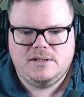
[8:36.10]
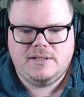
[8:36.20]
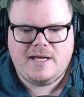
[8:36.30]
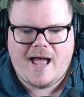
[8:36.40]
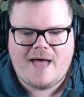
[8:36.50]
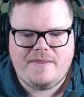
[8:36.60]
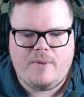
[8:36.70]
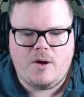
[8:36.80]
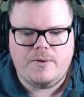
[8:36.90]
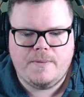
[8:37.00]
at the
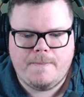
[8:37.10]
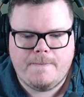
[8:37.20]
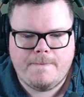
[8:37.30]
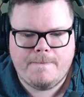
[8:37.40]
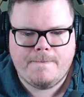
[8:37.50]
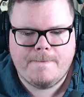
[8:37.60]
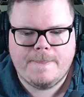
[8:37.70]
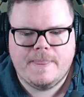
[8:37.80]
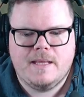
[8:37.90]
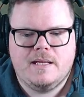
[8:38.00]
moment.
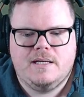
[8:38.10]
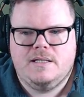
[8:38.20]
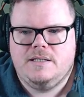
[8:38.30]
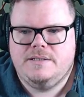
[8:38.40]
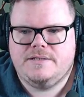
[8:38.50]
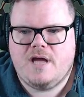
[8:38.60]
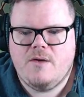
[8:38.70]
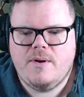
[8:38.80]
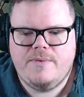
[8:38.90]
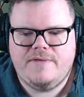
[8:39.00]
Let's go
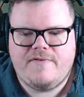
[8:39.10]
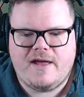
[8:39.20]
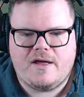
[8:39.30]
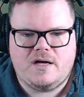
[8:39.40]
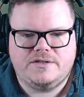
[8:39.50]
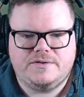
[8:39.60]
in with the Vanguard.